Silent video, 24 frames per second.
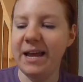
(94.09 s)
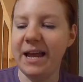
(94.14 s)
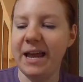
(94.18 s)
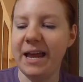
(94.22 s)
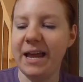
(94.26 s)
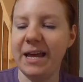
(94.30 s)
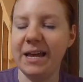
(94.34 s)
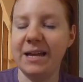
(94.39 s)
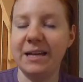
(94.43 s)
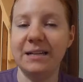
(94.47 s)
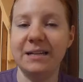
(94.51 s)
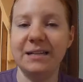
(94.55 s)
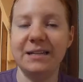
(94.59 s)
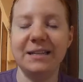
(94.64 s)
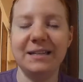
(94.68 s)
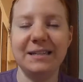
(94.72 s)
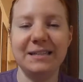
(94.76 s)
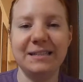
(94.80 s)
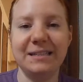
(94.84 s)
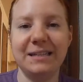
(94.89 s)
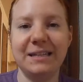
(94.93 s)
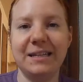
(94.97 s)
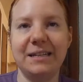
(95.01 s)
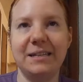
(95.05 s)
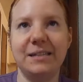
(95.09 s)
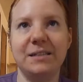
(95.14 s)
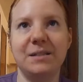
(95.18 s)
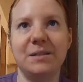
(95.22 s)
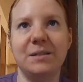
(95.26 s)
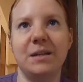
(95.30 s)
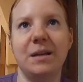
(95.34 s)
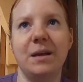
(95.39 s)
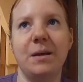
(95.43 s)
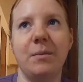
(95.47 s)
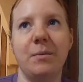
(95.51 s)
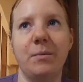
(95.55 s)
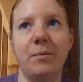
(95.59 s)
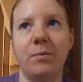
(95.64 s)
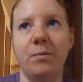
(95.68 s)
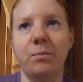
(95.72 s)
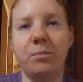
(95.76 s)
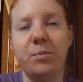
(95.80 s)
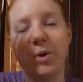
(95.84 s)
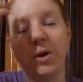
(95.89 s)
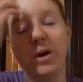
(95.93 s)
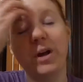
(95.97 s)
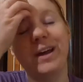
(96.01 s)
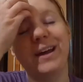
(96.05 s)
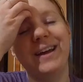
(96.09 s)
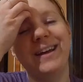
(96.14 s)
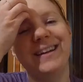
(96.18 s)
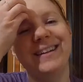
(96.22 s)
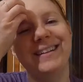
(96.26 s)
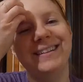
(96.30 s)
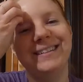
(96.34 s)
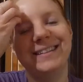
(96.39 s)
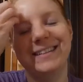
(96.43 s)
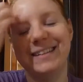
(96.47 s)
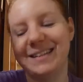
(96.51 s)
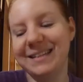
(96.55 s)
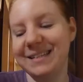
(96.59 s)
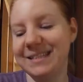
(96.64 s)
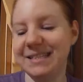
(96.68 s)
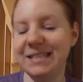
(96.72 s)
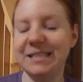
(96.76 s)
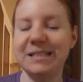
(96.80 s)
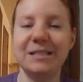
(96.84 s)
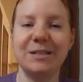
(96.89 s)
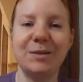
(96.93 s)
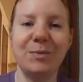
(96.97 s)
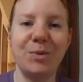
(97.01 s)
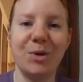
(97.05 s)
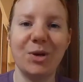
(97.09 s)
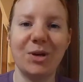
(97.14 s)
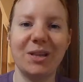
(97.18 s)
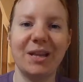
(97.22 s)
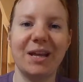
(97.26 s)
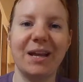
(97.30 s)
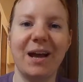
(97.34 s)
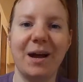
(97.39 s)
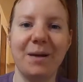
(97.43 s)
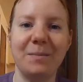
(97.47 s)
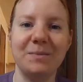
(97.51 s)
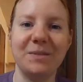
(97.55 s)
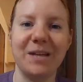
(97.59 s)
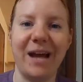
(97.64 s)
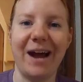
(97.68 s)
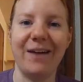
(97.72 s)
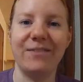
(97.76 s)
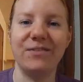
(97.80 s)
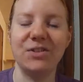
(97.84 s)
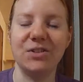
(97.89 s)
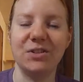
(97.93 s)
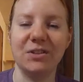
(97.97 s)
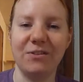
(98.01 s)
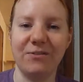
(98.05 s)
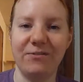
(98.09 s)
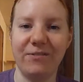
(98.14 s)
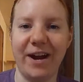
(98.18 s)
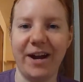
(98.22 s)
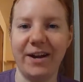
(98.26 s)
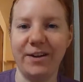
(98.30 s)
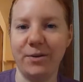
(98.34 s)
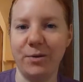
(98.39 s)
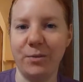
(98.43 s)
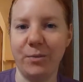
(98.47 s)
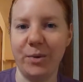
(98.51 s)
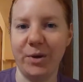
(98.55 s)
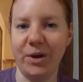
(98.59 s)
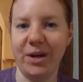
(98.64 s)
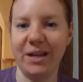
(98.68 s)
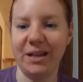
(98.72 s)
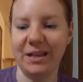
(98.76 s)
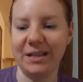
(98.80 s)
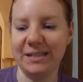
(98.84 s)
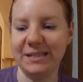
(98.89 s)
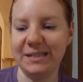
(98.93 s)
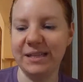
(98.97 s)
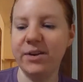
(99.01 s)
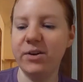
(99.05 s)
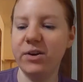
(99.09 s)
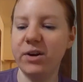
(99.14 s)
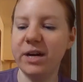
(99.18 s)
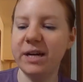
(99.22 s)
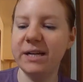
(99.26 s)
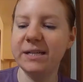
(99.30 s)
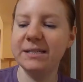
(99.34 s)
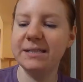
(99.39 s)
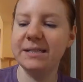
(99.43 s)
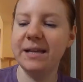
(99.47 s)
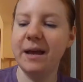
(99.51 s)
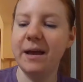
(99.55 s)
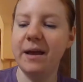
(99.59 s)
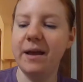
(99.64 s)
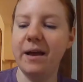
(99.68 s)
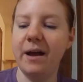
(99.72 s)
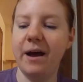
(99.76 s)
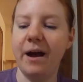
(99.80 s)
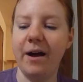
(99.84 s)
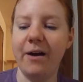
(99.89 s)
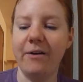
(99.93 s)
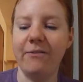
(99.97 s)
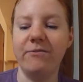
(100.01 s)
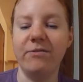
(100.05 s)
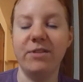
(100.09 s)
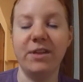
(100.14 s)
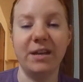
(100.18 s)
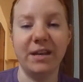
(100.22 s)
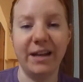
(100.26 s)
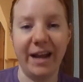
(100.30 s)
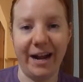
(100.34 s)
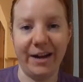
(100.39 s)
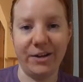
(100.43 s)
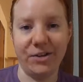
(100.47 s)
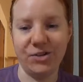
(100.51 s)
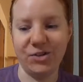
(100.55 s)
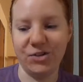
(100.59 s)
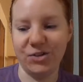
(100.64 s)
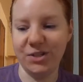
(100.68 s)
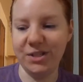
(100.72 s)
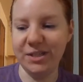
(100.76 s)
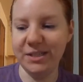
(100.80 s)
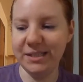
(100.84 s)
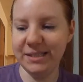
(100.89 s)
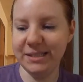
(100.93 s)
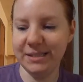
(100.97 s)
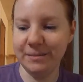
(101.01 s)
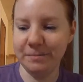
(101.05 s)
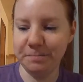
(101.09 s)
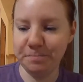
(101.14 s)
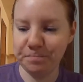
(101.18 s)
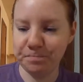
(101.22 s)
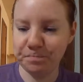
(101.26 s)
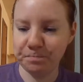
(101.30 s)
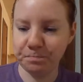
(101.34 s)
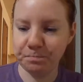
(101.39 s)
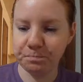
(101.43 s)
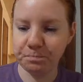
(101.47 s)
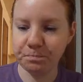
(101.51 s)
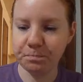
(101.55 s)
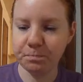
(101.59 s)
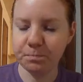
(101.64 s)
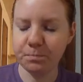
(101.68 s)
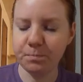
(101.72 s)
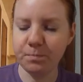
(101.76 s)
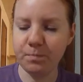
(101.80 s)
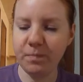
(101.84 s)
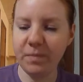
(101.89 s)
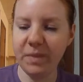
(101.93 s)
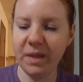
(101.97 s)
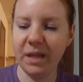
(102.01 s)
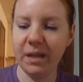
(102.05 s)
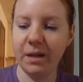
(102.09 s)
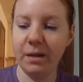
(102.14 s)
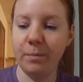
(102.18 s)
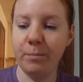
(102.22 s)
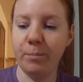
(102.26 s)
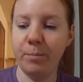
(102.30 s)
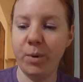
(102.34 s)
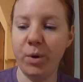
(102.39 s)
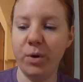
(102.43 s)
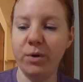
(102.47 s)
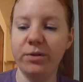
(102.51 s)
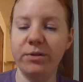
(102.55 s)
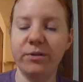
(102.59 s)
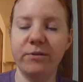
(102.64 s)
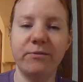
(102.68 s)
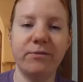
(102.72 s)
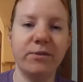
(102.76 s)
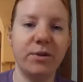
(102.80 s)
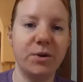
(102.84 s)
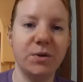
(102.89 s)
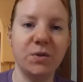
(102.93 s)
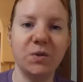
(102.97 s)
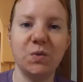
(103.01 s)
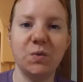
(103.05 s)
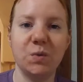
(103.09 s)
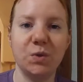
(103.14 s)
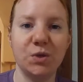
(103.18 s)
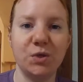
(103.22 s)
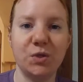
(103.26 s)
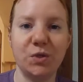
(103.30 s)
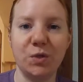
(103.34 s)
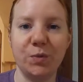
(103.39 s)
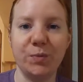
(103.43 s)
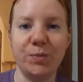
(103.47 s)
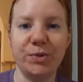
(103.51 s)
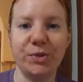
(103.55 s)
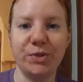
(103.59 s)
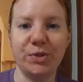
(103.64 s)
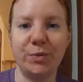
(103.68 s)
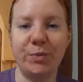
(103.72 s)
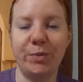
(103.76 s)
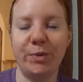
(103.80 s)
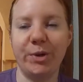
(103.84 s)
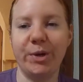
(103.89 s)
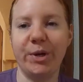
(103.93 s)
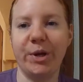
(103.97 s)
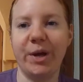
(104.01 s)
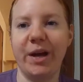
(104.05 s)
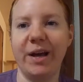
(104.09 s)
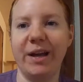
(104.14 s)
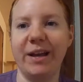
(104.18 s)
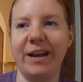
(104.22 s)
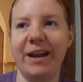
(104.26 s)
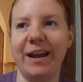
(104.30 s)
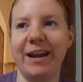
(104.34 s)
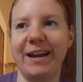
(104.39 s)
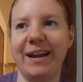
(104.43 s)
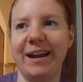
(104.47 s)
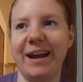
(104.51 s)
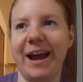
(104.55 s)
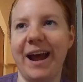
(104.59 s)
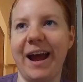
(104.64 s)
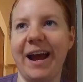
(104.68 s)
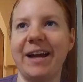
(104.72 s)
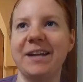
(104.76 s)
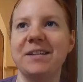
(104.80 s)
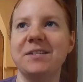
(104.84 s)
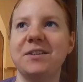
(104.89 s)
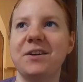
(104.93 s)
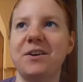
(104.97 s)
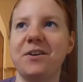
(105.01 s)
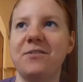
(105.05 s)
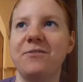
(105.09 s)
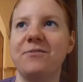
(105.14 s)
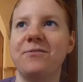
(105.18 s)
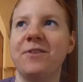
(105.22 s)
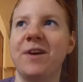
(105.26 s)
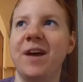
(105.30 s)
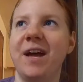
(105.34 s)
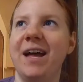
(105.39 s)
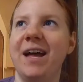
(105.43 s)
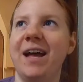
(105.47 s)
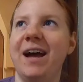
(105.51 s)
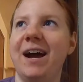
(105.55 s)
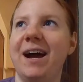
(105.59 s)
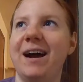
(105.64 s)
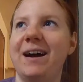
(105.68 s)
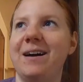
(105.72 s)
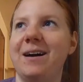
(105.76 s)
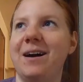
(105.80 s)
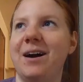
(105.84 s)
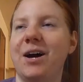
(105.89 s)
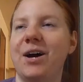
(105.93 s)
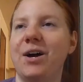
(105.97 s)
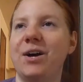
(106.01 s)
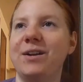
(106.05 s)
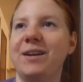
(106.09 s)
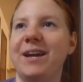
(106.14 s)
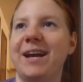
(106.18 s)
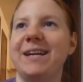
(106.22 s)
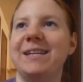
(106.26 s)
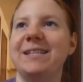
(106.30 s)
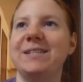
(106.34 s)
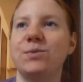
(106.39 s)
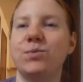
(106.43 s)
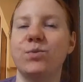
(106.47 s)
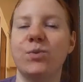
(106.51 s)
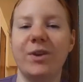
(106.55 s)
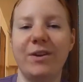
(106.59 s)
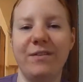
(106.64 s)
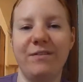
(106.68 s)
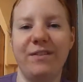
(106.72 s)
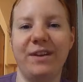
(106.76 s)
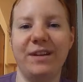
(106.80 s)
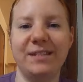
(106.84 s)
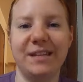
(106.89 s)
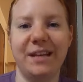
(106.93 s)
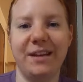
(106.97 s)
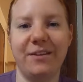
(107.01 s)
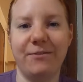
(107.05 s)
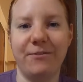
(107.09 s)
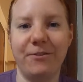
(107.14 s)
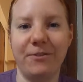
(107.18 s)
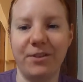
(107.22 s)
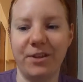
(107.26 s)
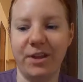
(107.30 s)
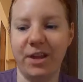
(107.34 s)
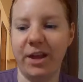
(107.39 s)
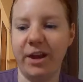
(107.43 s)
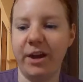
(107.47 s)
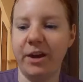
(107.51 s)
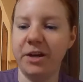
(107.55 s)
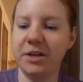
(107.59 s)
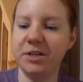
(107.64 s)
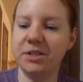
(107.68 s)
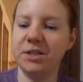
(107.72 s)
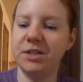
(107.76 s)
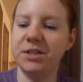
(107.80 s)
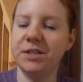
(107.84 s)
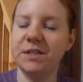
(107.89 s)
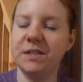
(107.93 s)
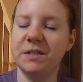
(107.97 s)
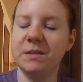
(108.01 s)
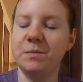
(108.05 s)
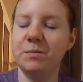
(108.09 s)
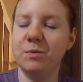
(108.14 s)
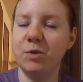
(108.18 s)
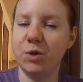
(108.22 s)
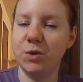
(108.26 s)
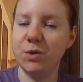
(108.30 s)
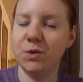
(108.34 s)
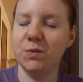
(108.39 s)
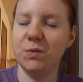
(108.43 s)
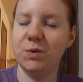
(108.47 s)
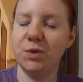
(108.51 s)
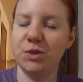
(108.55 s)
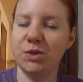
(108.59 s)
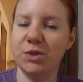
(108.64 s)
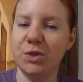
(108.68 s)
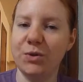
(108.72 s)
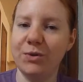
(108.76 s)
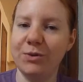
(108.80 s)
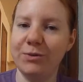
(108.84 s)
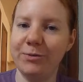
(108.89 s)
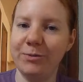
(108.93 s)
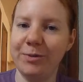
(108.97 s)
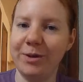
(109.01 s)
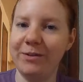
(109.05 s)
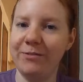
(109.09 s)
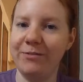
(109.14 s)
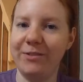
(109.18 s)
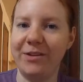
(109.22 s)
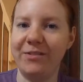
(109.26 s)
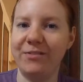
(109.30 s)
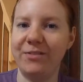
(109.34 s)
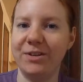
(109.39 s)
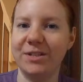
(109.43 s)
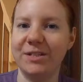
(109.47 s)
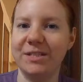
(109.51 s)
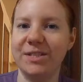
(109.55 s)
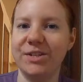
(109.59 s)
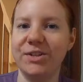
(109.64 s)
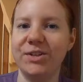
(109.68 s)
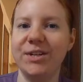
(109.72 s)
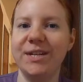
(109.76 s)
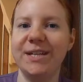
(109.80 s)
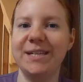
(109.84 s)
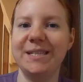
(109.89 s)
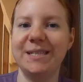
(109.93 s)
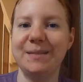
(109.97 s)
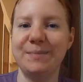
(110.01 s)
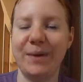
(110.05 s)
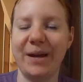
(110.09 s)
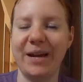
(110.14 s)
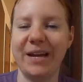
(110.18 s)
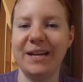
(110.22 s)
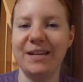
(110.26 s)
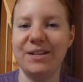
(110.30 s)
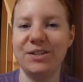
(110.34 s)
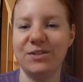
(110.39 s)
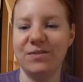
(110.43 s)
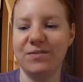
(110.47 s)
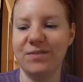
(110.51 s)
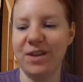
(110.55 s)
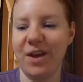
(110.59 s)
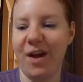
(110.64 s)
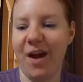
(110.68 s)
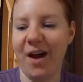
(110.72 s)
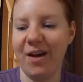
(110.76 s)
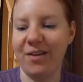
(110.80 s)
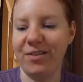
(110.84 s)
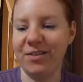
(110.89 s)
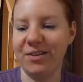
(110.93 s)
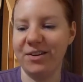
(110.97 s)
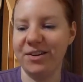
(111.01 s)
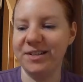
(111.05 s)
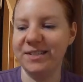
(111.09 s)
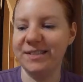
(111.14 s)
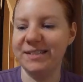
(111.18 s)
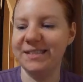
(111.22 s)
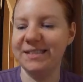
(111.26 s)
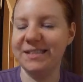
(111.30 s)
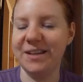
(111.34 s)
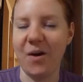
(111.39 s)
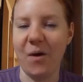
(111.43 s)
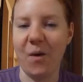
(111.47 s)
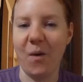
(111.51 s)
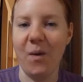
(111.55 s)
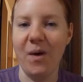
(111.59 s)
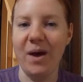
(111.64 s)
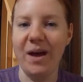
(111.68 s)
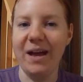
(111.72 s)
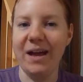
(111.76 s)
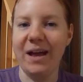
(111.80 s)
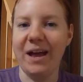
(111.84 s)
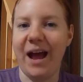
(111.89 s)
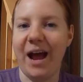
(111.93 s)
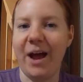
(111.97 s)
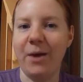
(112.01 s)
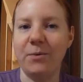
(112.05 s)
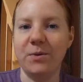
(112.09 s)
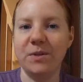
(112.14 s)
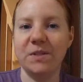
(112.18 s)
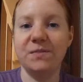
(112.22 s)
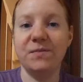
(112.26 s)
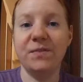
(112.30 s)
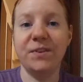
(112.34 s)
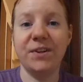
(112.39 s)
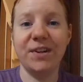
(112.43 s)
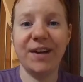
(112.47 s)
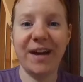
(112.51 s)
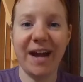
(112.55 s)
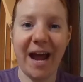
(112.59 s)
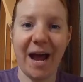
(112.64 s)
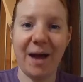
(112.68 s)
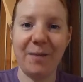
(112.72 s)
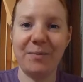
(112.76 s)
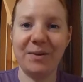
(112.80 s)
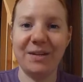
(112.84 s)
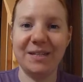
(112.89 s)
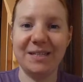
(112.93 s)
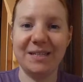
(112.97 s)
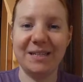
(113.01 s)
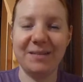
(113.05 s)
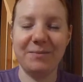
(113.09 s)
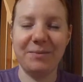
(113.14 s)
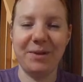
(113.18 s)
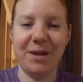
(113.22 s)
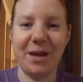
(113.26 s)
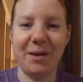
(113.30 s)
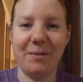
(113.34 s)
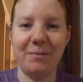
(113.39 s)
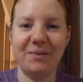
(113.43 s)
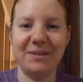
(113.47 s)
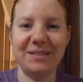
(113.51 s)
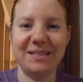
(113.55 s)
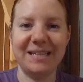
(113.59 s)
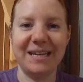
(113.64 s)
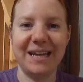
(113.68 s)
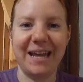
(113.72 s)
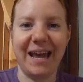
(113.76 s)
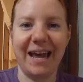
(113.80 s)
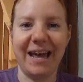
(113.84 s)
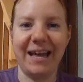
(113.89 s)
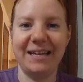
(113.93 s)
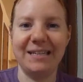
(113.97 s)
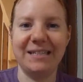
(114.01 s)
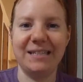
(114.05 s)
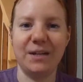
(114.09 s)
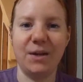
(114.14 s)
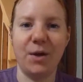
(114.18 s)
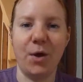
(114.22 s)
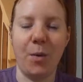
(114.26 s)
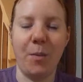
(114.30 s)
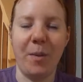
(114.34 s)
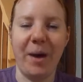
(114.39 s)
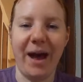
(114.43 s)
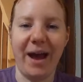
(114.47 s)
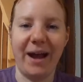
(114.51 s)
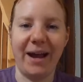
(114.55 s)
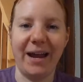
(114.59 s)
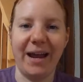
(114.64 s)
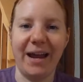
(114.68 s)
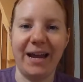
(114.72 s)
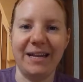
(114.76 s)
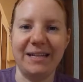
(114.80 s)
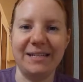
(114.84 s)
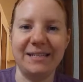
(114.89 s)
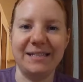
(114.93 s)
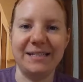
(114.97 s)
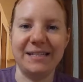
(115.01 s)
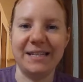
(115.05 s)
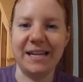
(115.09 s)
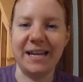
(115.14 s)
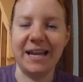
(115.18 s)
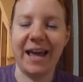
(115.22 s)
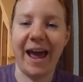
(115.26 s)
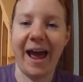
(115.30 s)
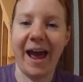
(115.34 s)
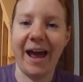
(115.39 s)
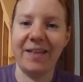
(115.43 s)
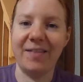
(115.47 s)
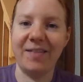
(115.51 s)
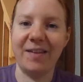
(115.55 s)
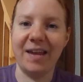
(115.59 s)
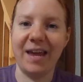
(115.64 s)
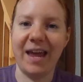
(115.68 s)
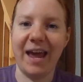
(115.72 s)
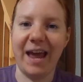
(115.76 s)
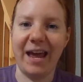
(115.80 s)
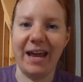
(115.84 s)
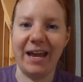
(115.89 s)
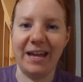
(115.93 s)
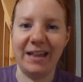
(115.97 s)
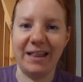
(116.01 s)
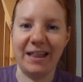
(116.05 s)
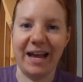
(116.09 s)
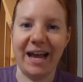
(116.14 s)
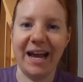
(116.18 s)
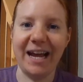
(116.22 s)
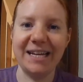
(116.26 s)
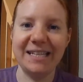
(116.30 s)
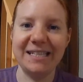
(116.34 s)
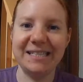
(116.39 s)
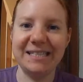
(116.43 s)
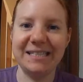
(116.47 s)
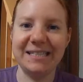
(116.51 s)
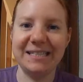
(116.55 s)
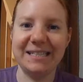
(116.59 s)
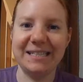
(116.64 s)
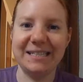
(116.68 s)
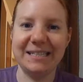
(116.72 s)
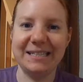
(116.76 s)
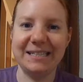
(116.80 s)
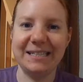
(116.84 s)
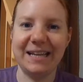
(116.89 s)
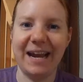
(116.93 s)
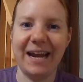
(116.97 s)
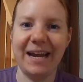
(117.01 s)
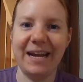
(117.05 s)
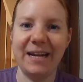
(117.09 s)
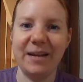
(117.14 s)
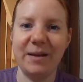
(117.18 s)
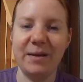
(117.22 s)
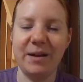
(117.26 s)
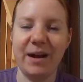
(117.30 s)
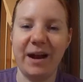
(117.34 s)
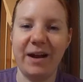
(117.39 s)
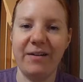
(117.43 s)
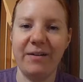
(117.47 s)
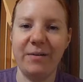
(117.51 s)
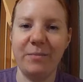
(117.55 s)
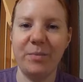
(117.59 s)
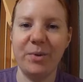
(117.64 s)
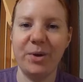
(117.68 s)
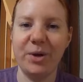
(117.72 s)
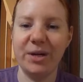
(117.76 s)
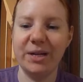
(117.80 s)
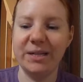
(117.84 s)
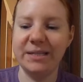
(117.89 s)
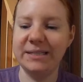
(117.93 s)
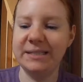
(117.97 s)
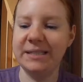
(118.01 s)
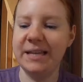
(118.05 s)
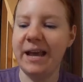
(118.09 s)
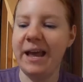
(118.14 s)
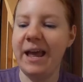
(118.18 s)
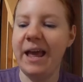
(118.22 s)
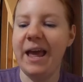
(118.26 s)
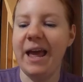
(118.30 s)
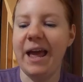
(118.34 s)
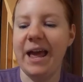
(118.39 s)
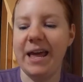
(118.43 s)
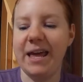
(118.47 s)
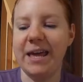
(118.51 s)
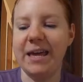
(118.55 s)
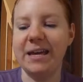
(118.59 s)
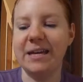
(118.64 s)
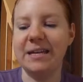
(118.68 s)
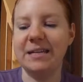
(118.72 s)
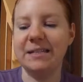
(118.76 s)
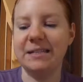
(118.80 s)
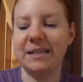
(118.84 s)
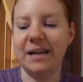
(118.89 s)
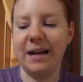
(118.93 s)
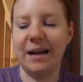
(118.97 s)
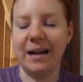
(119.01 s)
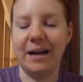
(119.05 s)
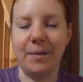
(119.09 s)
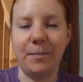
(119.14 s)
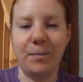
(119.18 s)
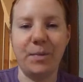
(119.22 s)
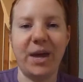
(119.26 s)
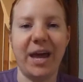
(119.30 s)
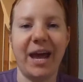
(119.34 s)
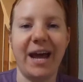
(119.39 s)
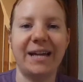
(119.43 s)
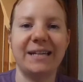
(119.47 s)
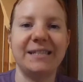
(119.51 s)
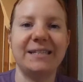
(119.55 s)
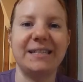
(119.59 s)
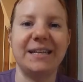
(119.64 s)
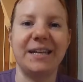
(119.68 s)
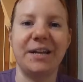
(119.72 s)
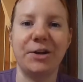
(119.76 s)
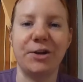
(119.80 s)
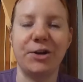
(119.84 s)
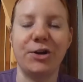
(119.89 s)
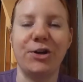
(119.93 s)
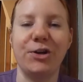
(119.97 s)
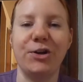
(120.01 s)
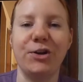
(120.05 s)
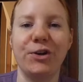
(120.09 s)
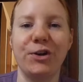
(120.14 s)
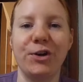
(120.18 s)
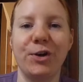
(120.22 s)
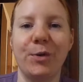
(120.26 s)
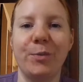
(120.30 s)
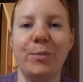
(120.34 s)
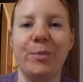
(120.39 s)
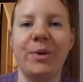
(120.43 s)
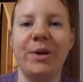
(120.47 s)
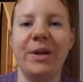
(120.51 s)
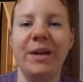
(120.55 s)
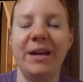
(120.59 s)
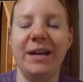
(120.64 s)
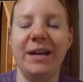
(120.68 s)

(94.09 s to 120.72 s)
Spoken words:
and this is the book that comes after the final book in the series of The Naturals. Both of those were super, super good, and a kind of a nice revisit for the characters. Those were 2 of my favorite series by each of the authors, so I was very happy to be able to go back and see Kat and the gang in the High Society books, and Cassie and her group